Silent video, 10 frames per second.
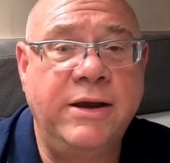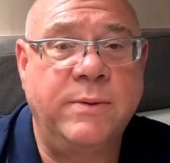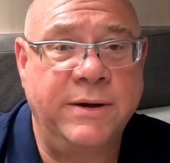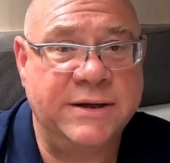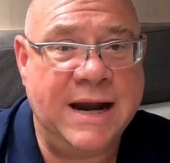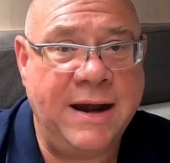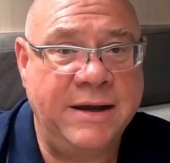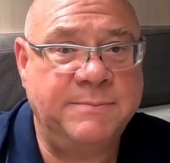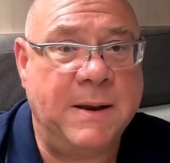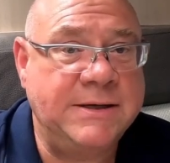to understand
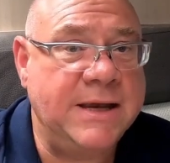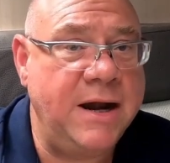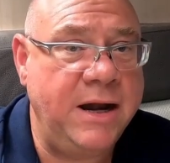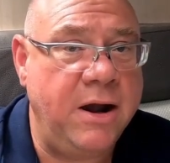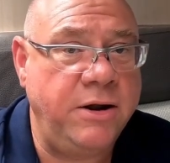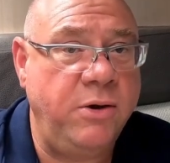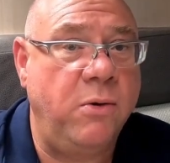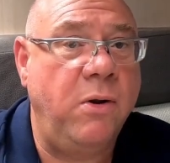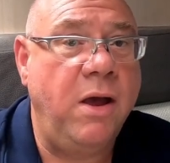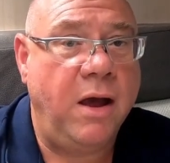is by turning on
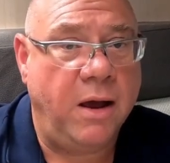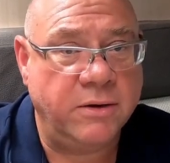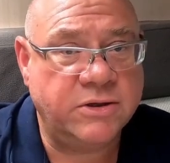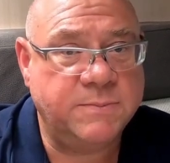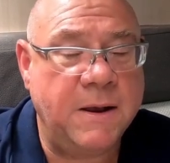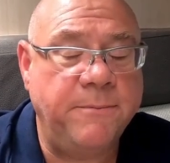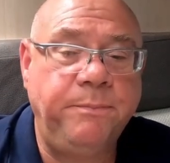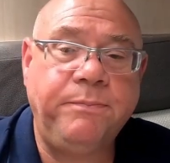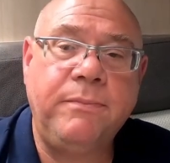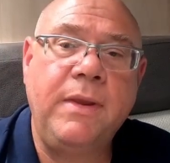your hotspot,
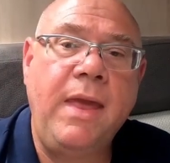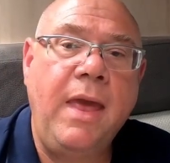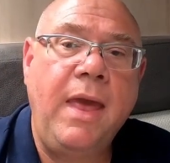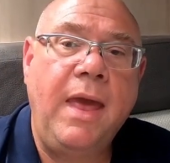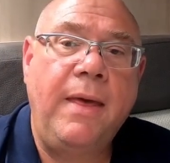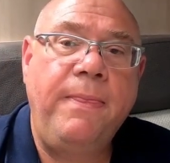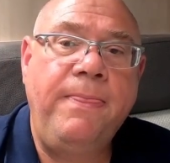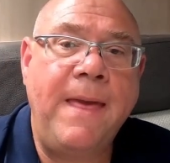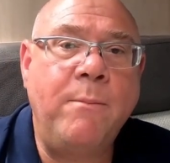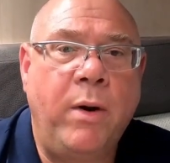
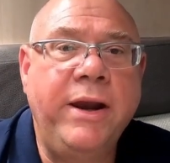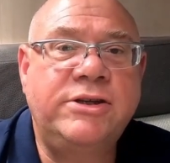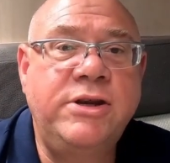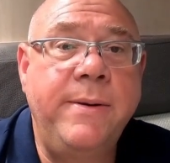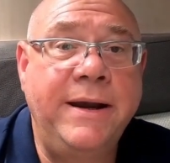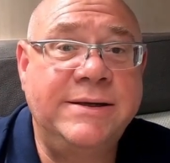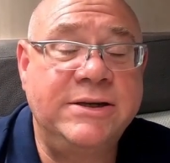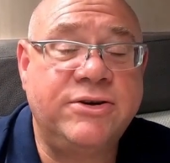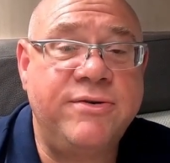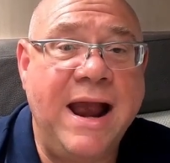then what it's doing is it's
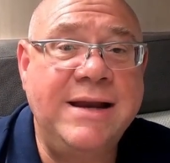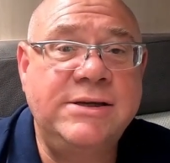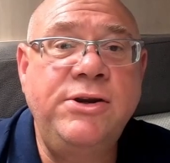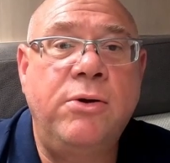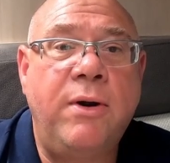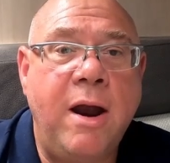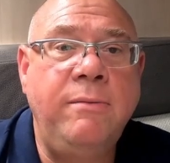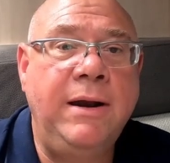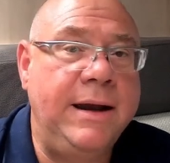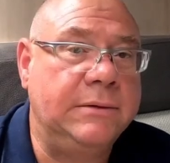creating your
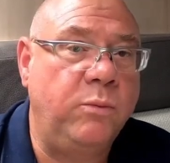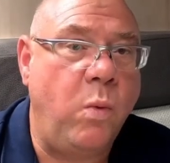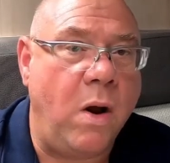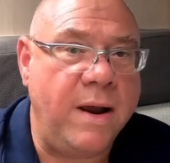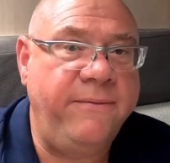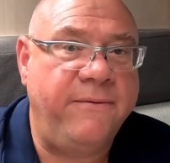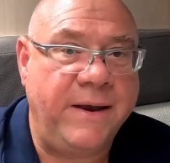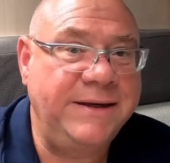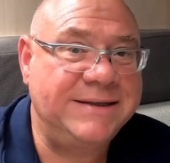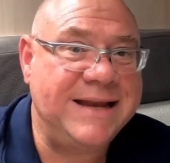own little Wi-Fi
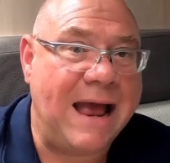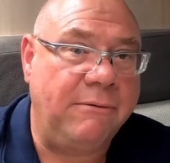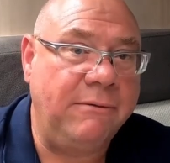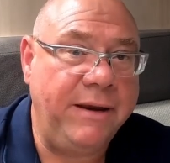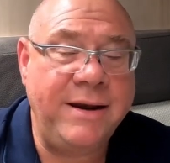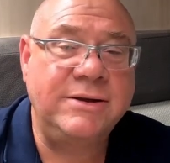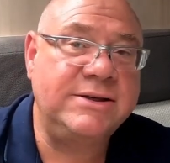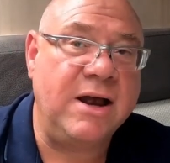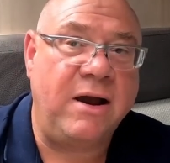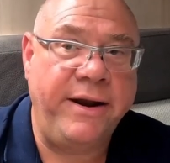cell
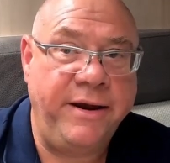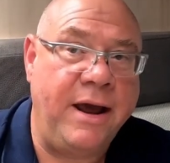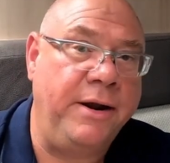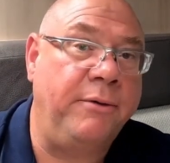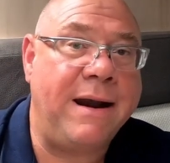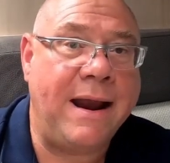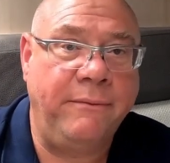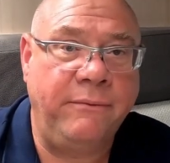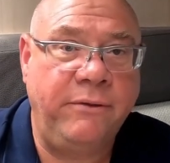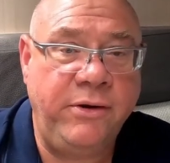inside and
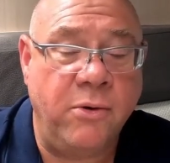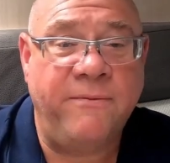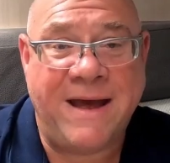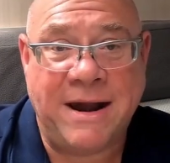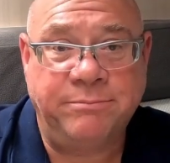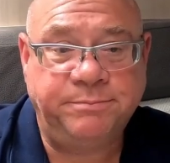around your van.